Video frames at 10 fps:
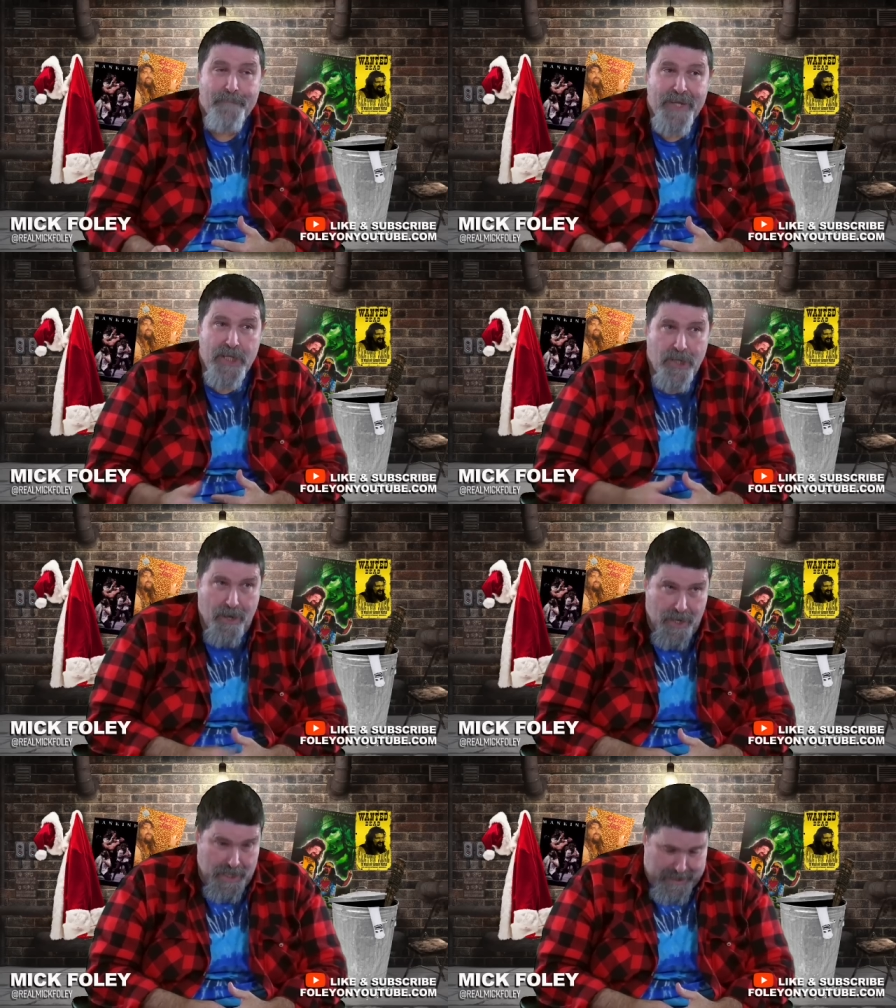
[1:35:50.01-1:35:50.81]

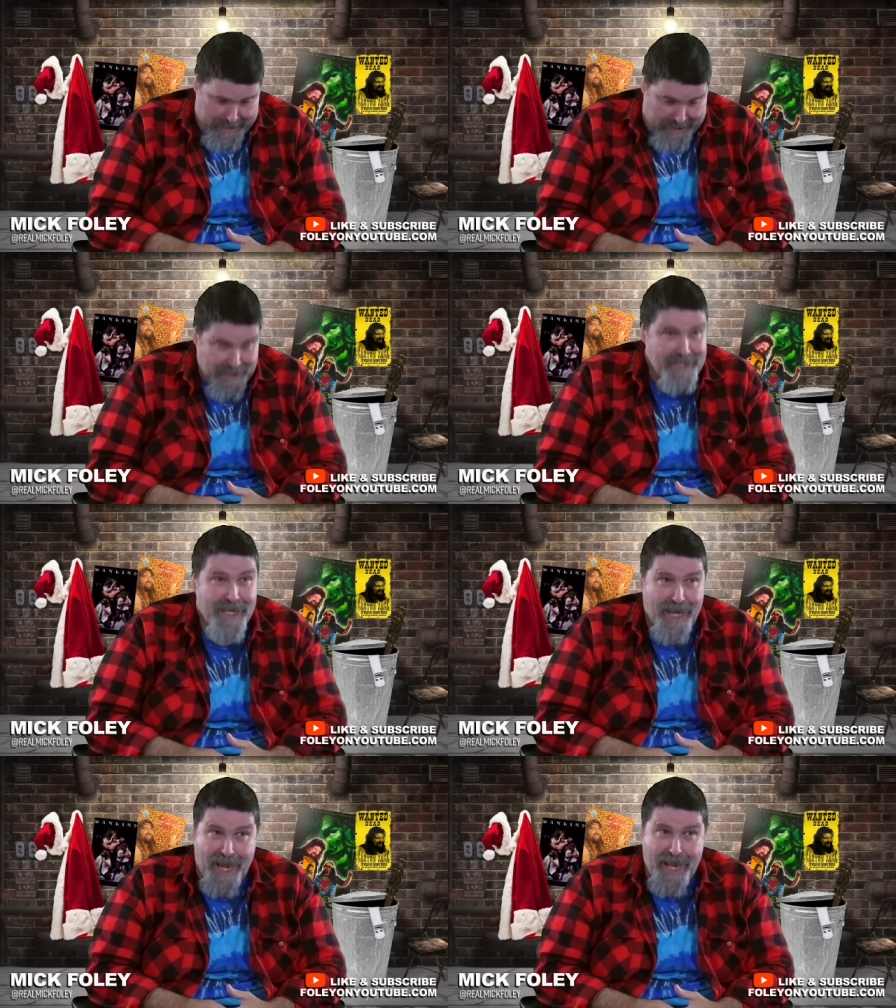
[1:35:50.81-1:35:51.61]
Because,
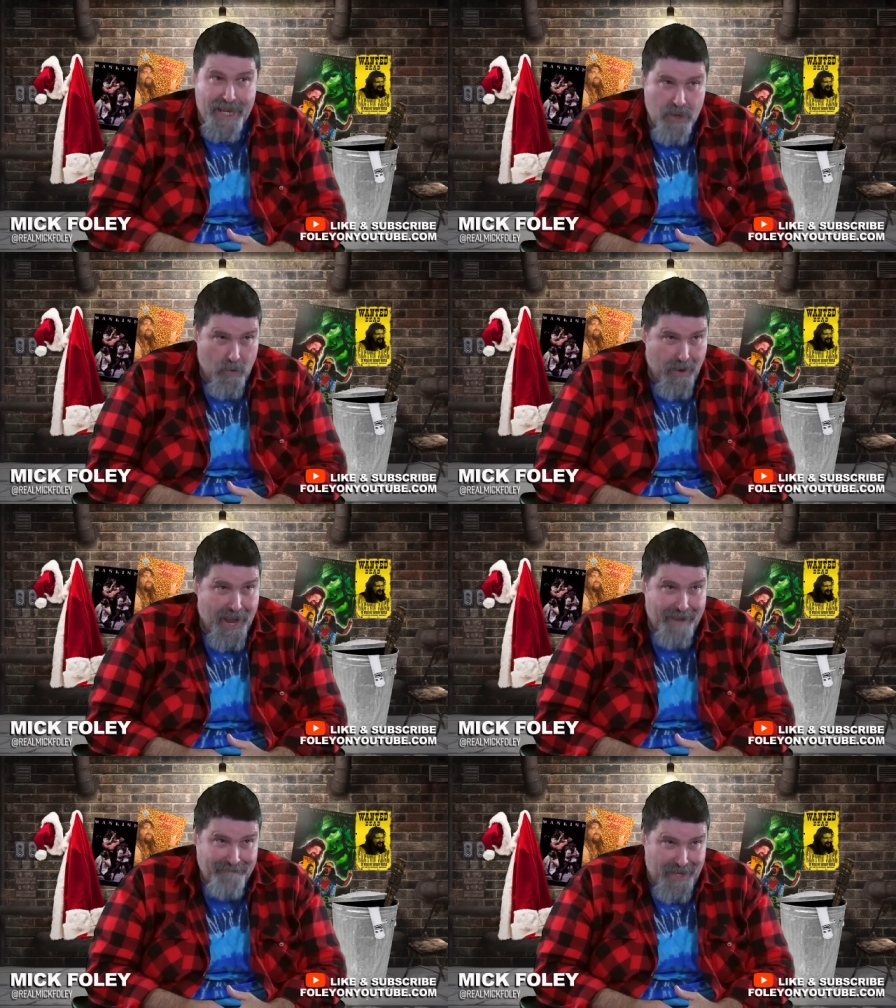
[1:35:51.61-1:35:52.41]
and I know
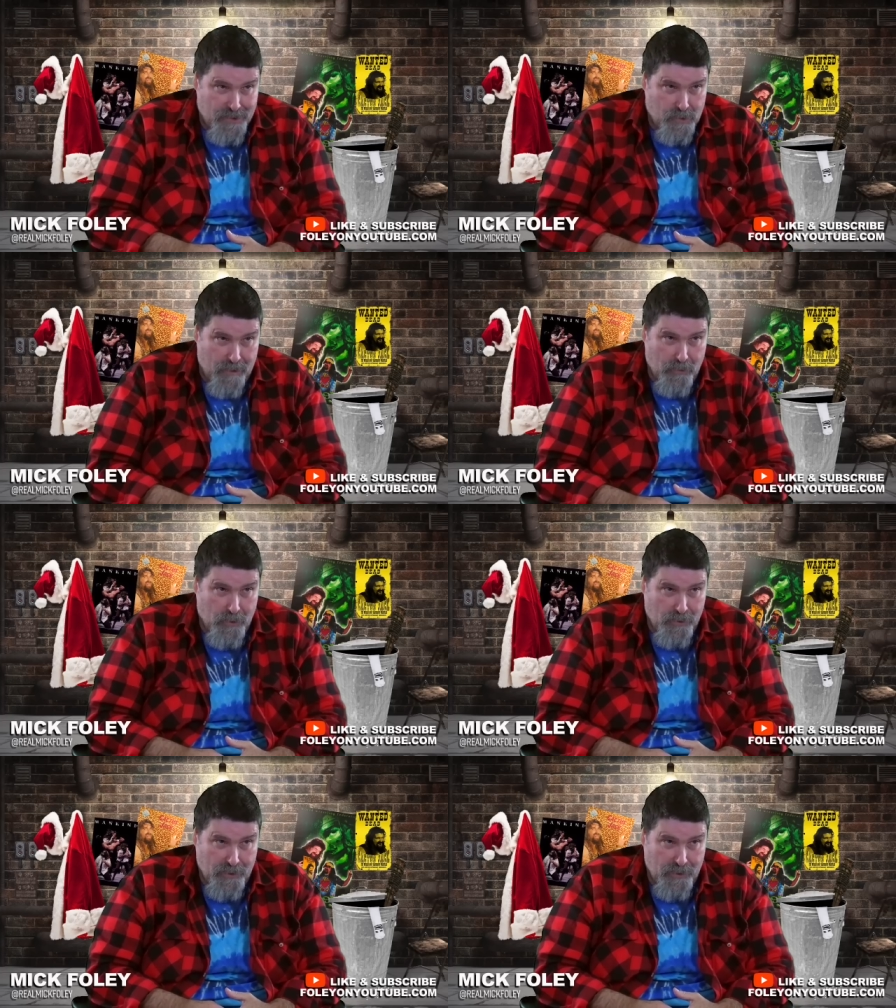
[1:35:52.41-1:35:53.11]
I've had trouble